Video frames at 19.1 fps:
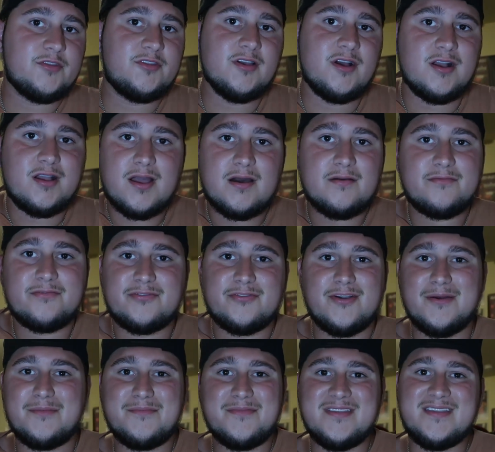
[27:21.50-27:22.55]
dug up
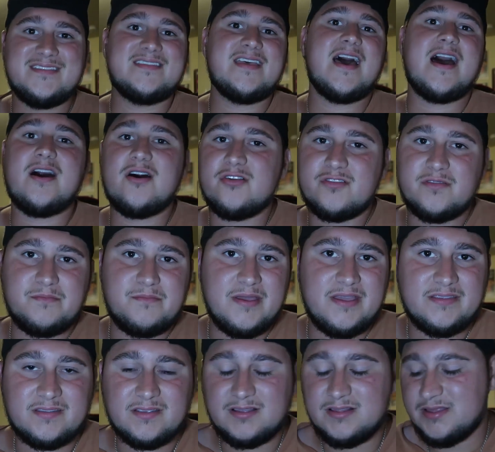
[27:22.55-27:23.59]
from this house,
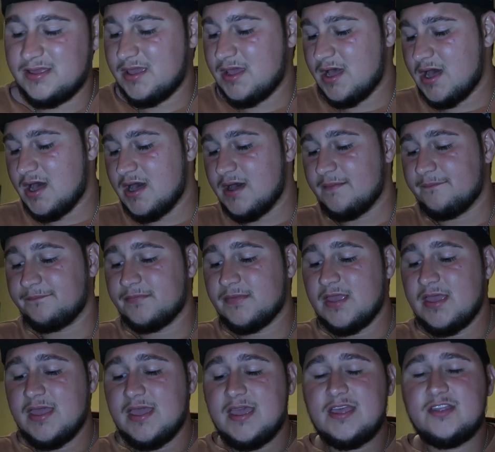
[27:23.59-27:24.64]
basically.
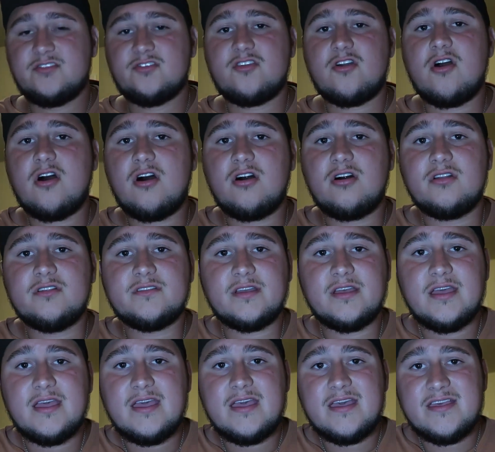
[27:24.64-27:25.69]
It's
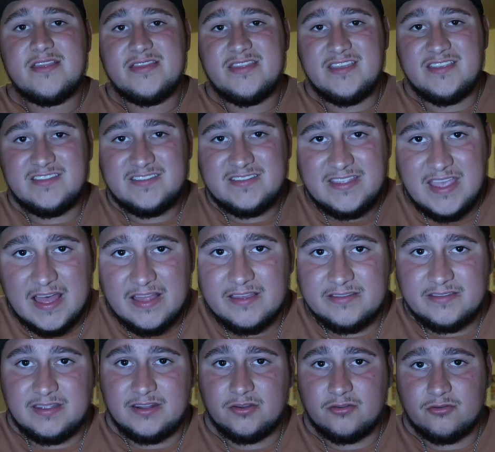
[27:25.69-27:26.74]
called the
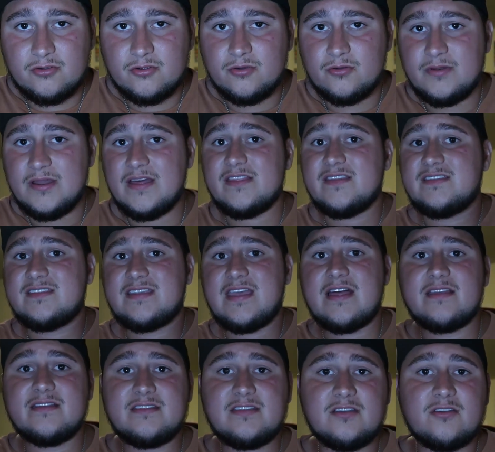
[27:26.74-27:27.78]
Skeleton Crew. Now the
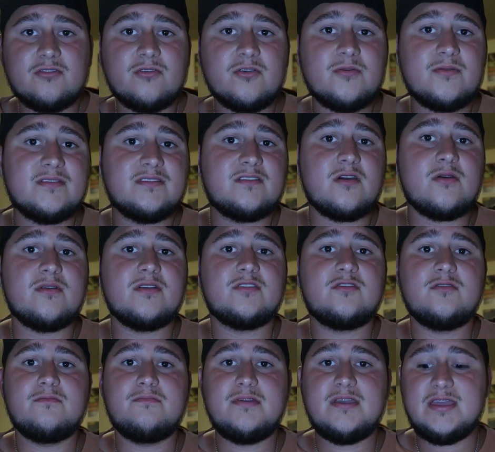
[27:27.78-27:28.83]
Skeleton Crew is going
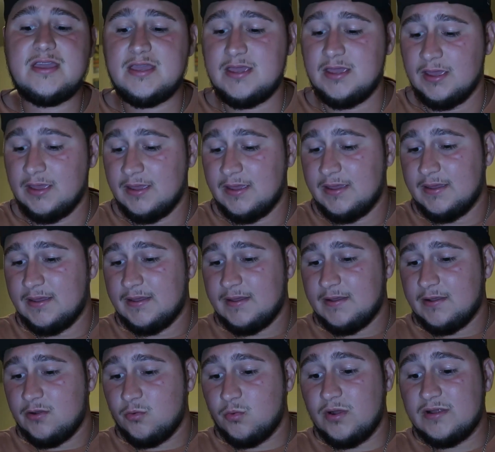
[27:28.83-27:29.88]
to be
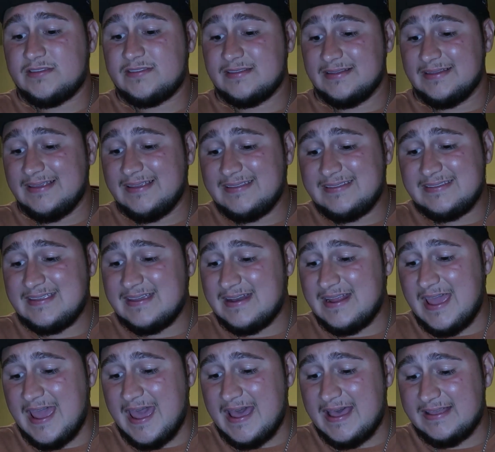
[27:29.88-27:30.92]
what's listed
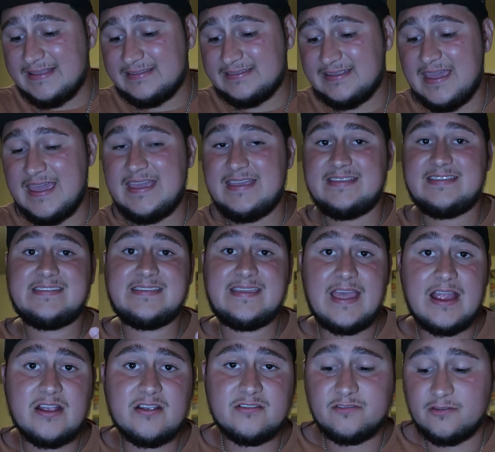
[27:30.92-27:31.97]
as a
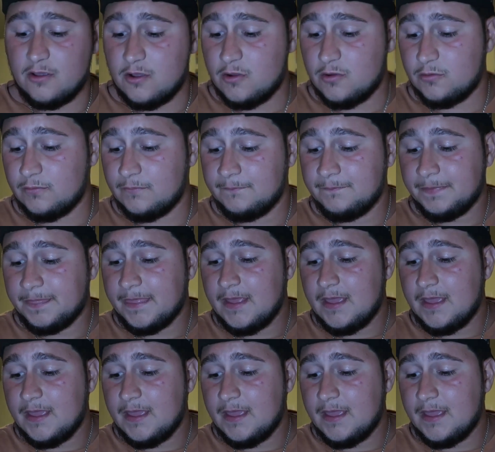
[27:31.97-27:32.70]
scare zone,